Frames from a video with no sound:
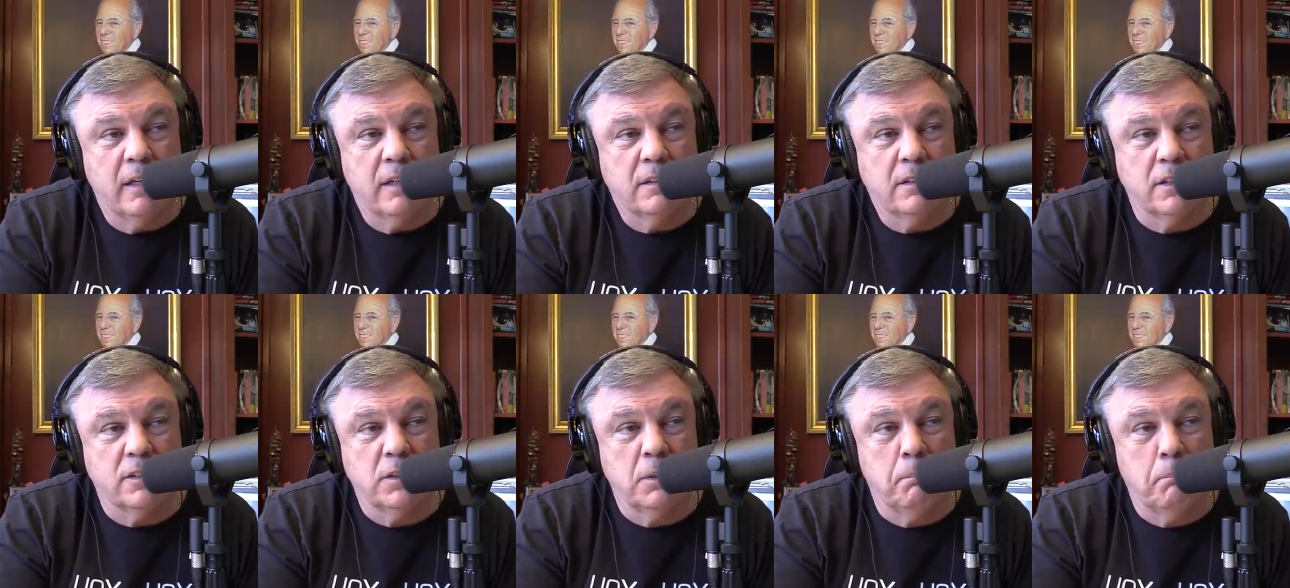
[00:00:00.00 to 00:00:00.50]

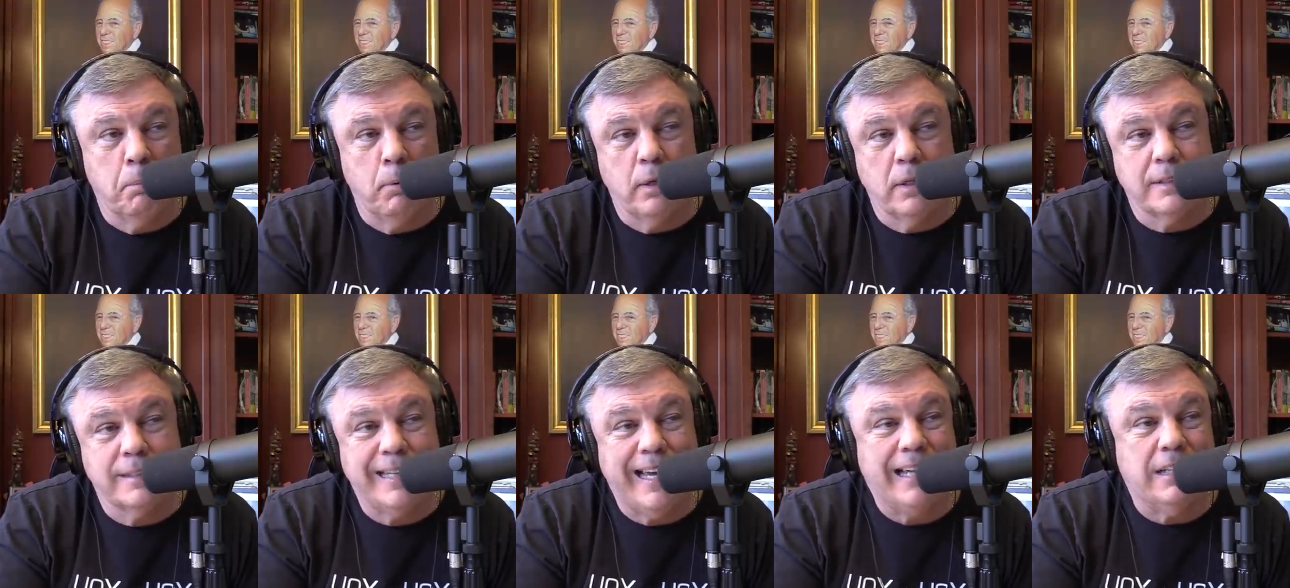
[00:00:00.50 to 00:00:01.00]
Speaker 1: Does he put
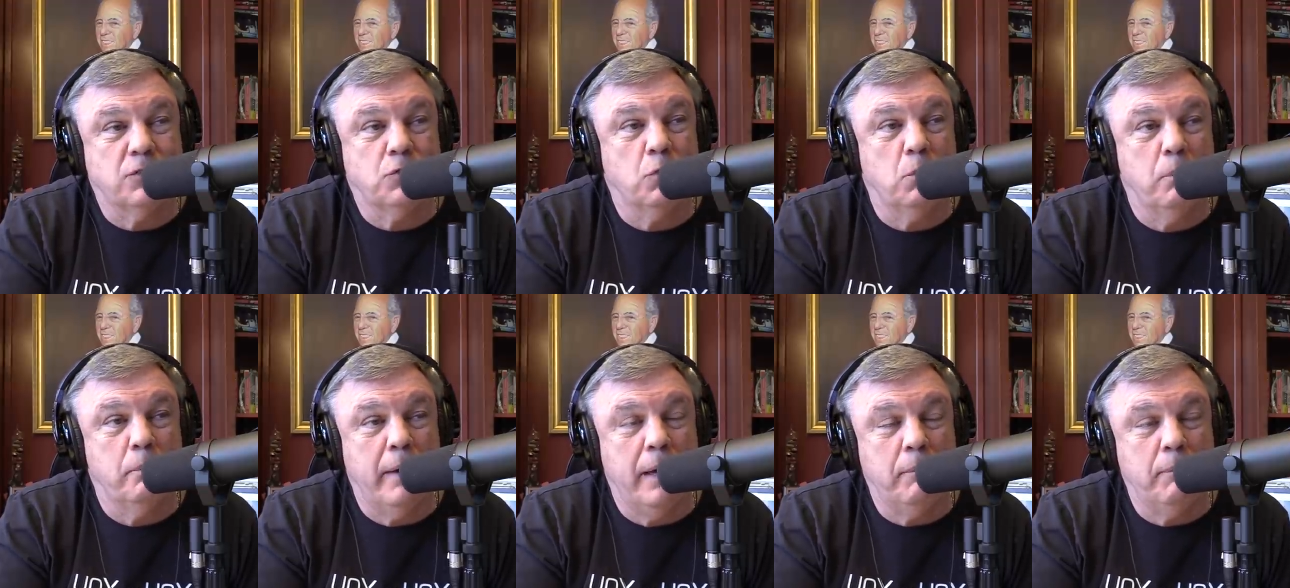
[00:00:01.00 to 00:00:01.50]
a
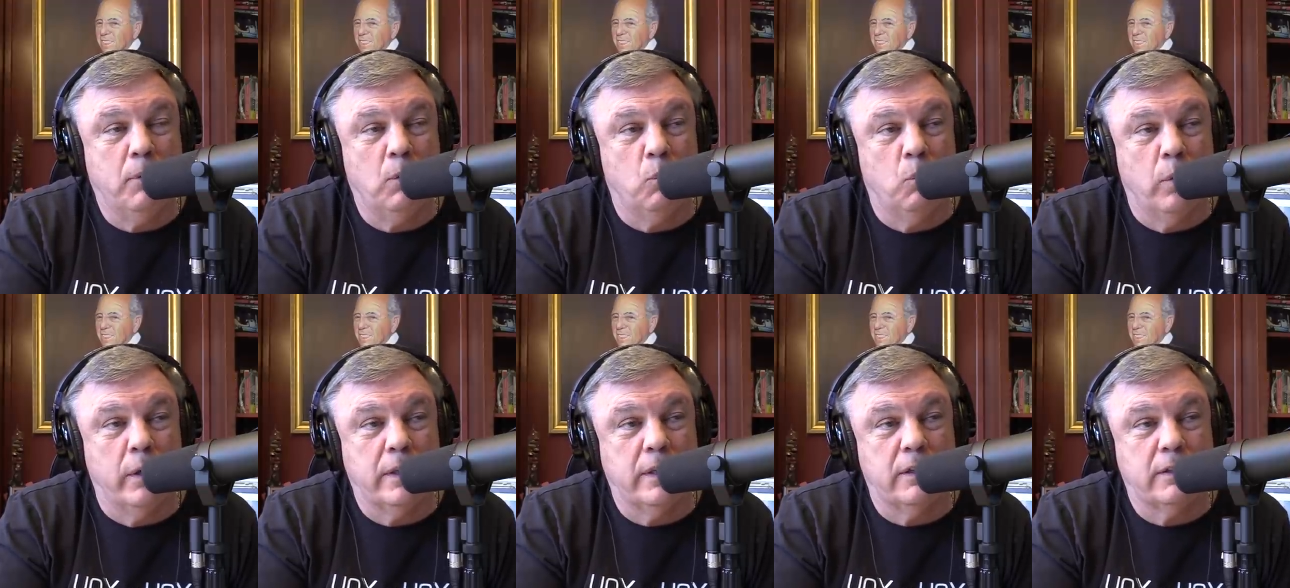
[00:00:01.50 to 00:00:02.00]
tattoo maybe
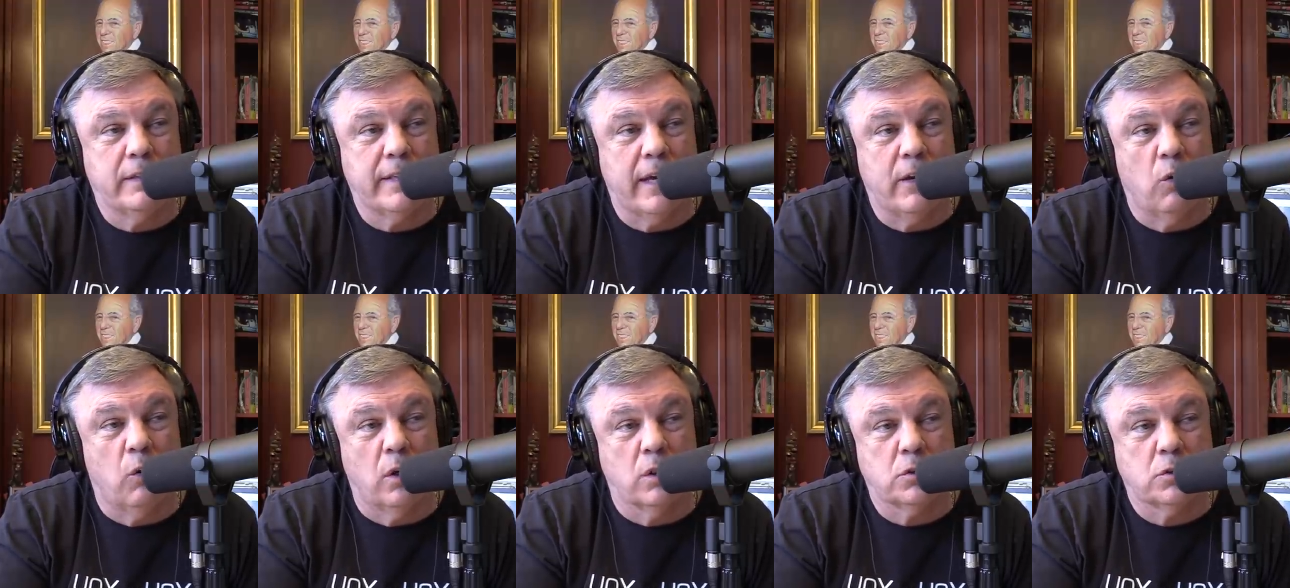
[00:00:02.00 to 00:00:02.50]
with it
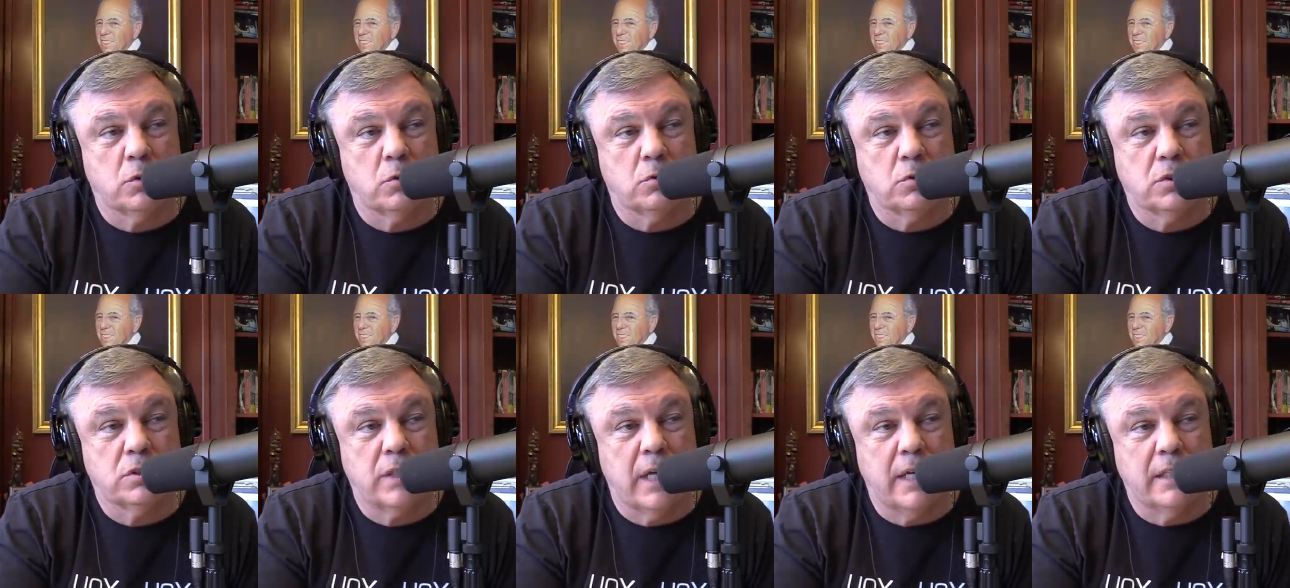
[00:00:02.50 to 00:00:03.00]
that also
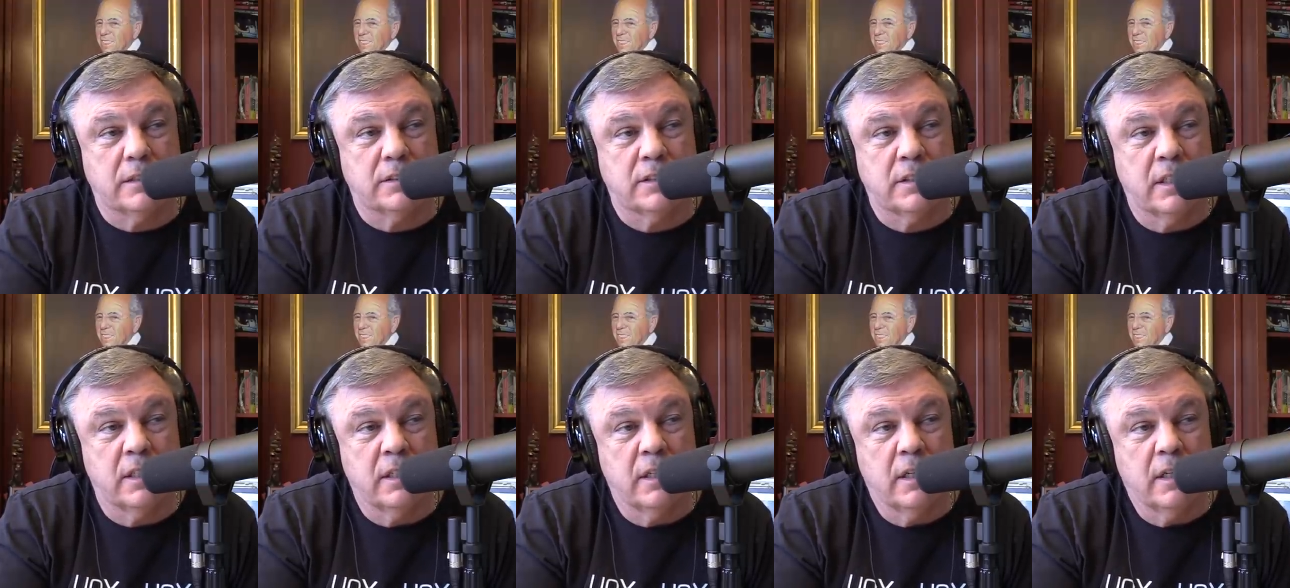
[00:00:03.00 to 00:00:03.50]
says